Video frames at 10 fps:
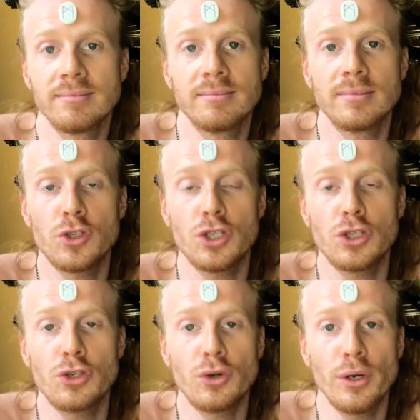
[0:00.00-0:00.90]
It's
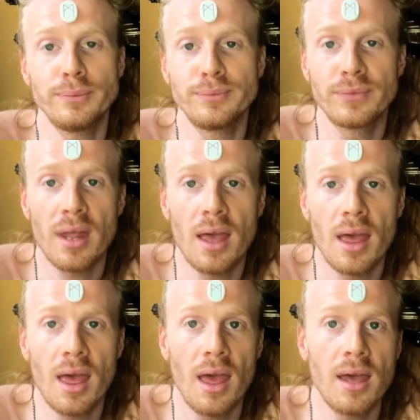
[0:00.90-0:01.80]
just true.
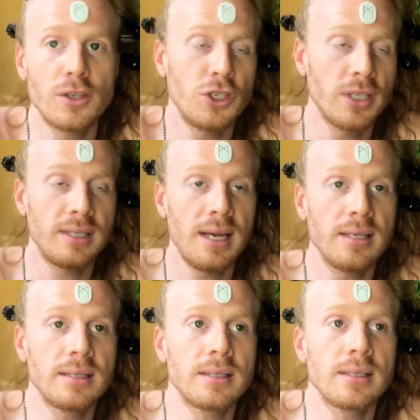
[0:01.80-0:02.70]
It just
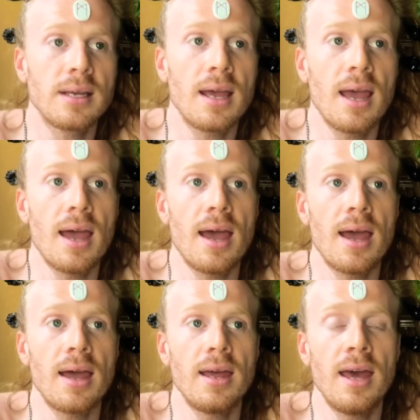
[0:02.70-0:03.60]
is.
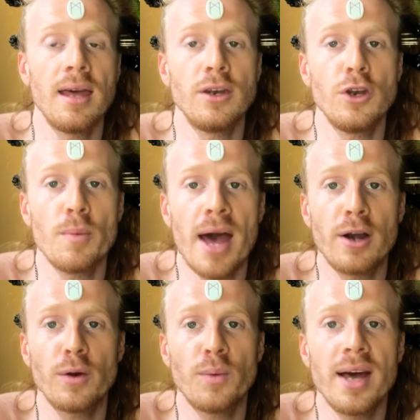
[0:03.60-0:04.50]
And no
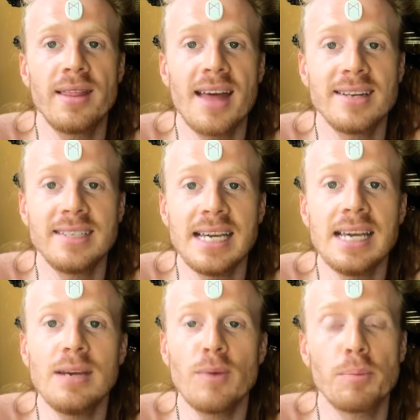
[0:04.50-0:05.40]
matter what that
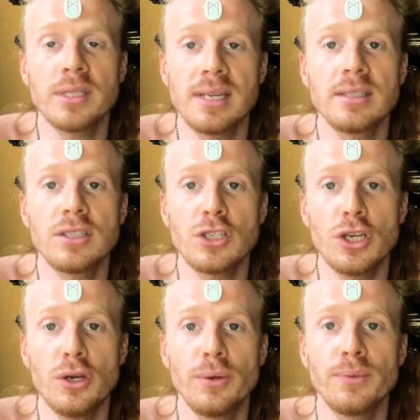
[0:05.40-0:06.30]
D represents to
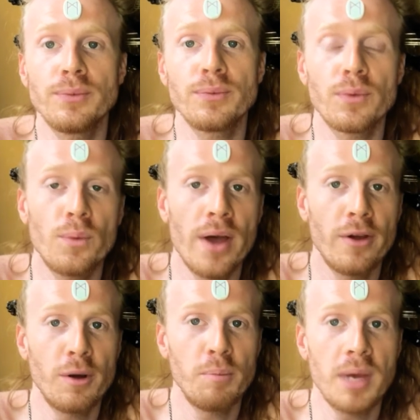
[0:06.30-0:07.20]
you, whether
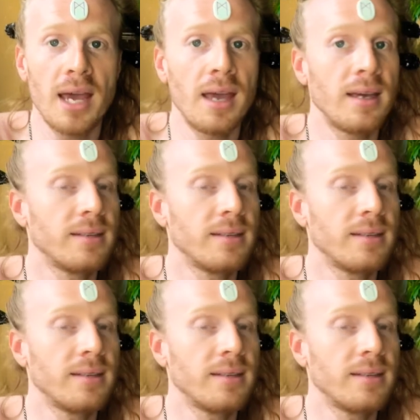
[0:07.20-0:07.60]
it be